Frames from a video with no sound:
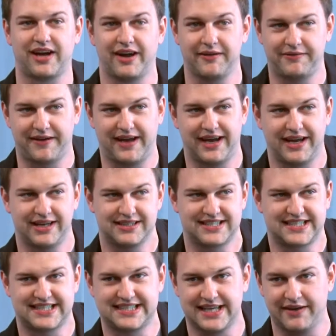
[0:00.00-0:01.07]
I've had
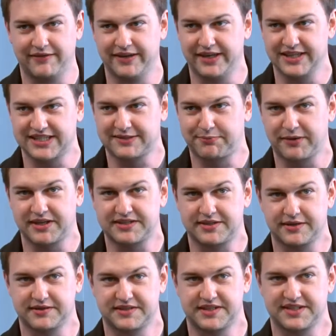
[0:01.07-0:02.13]
7
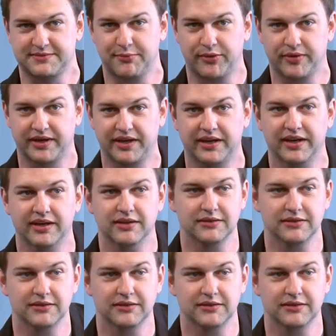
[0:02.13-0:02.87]
espressos this morning.